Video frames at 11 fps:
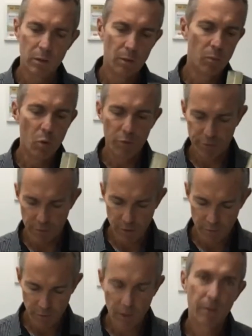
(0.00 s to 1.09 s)
are more
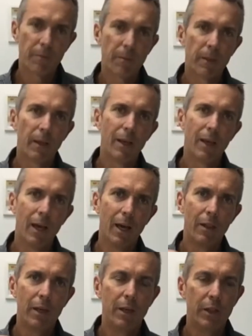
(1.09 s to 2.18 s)
forgiving
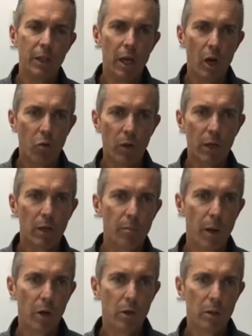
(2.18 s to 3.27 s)
than the O-ring
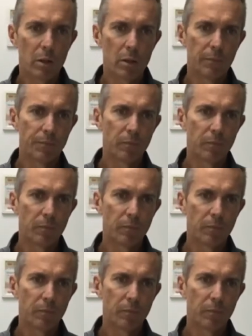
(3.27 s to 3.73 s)
components.